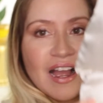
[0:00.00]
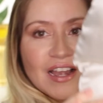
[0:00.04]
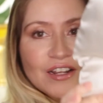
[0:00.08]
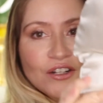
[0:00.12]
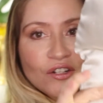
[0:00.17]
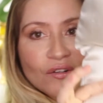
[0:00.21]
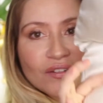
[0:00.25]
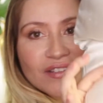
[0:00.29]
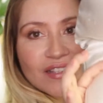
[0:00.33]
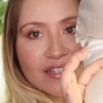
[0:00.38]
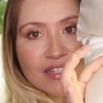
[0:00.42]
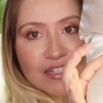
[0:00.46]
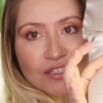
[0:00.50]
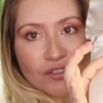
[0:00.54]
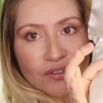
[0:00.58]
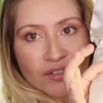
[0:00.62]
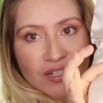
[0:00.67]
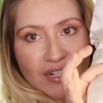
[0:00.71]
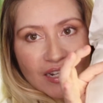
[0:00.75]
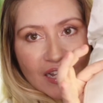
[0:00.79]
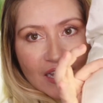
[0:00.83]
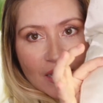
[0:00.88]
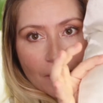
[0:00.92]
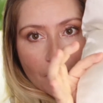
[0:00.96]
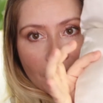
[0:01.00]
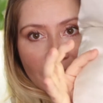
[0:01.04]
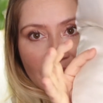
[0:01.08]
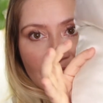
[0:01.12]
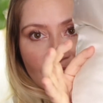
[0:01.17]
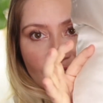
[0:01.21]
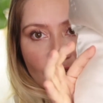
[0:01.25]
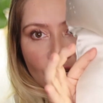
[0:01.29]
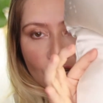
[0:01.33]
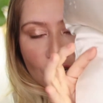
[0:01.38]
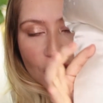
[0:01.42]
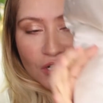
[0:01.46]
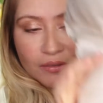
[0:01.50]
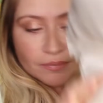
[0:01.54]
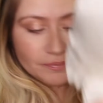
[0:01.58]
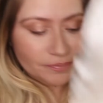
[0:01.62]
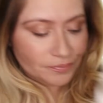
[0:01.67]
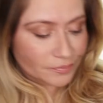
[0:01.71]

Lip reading: know it doesn't look like much,